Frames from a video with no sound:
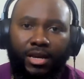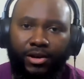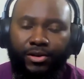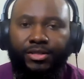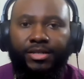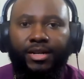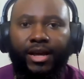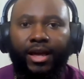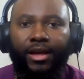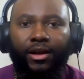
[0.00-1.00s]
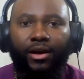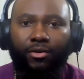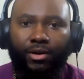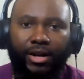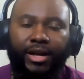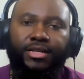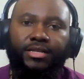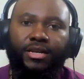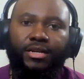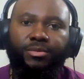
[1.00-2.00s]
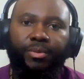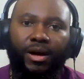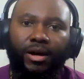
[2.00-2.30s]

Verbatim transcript: here today on the Last Things